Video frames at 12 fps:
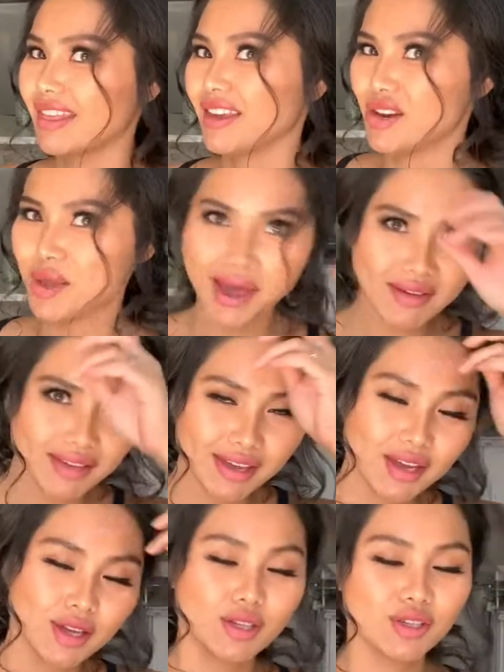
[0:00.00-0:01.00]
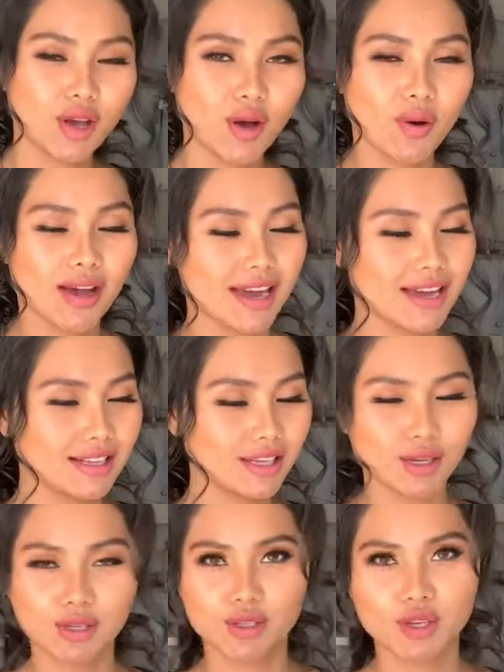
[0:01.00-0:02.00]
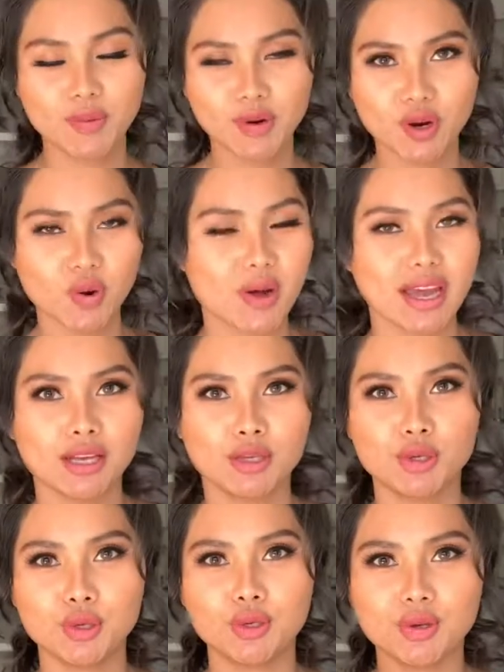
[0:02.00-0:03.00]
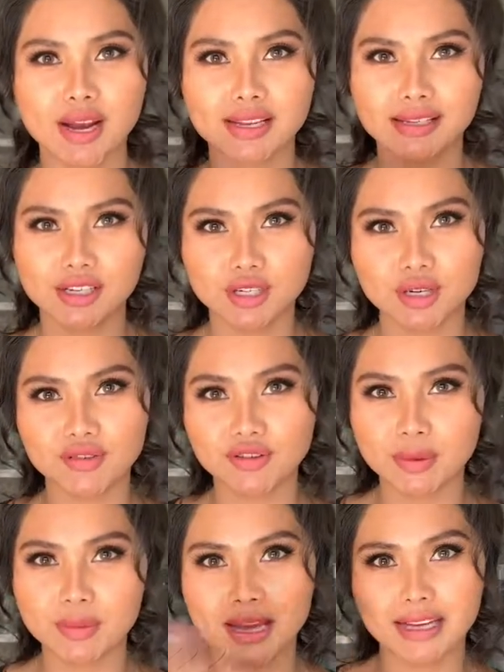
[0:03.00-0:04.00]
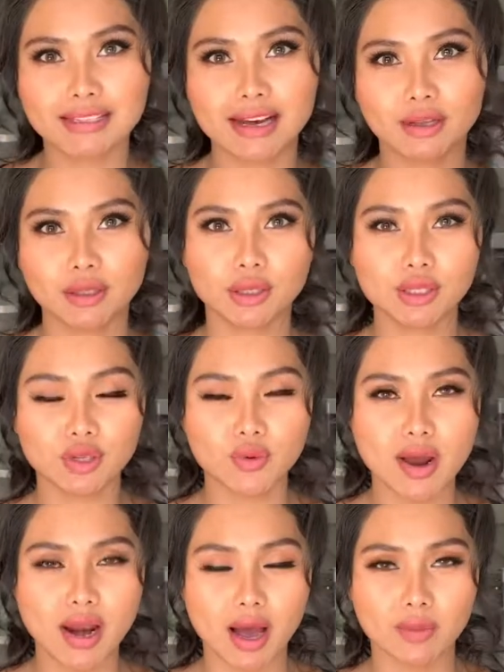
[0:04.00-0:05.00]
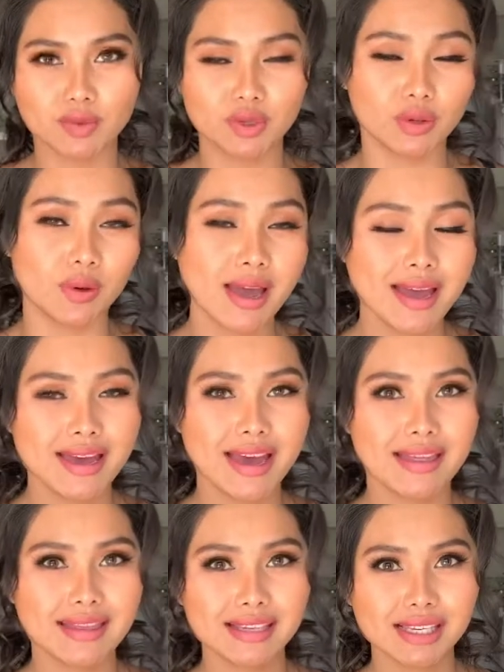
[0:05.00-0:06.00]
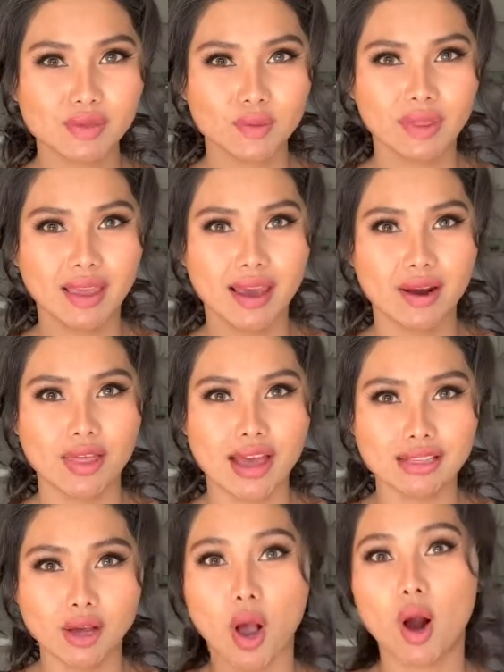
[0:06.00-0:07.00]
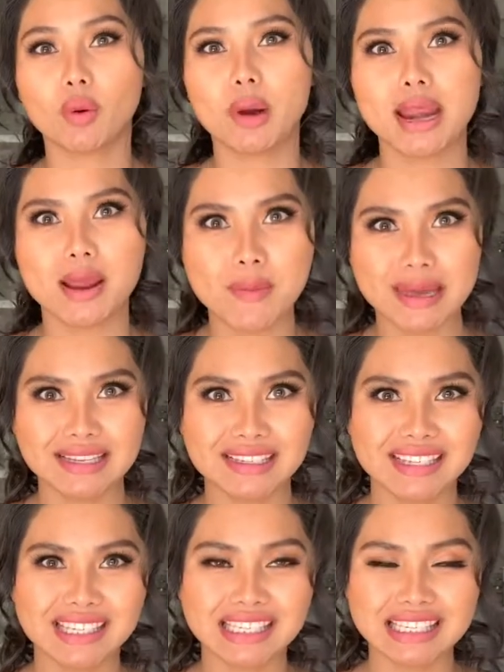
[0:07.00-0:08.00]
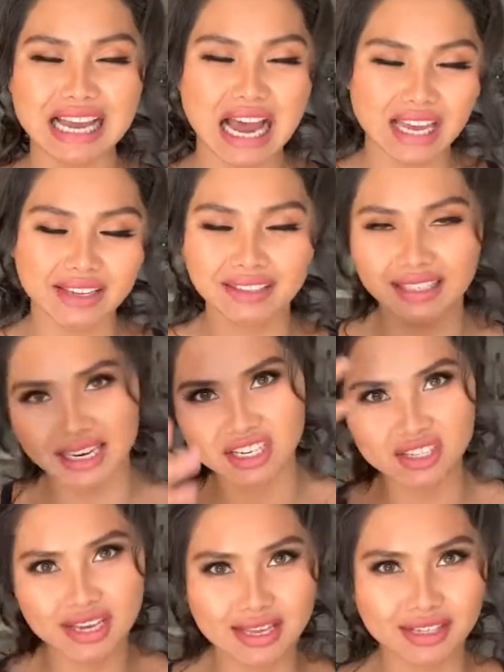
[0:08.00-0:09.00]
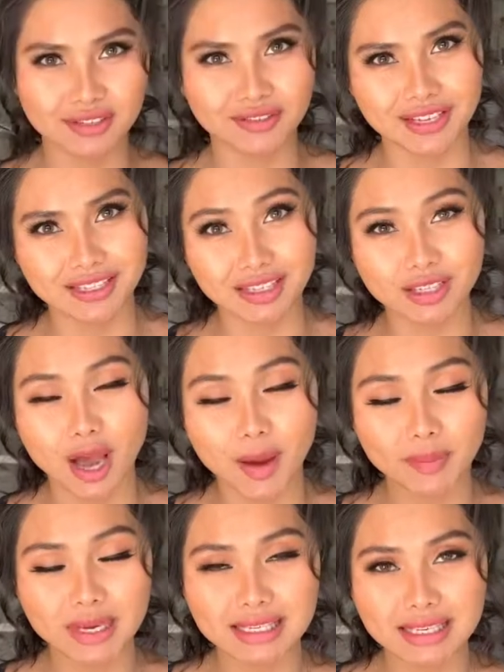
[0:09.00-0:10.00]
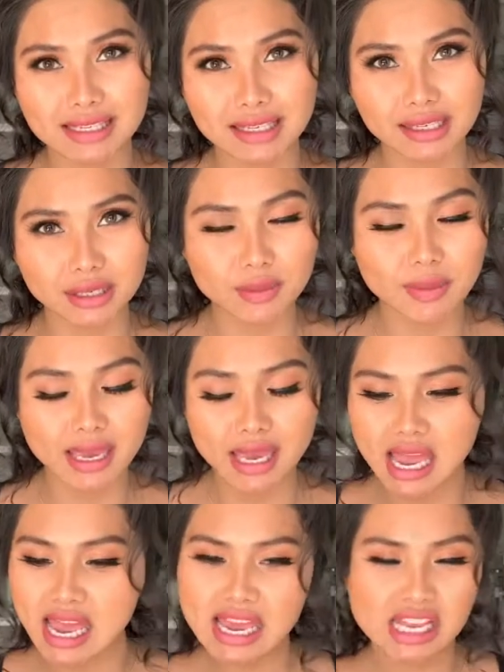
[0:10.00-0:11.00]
There you have it. So it's super quick to transition from a down look to an updo, and this is with hair that's already been styled, and I just had to fix the top pieces a little bit.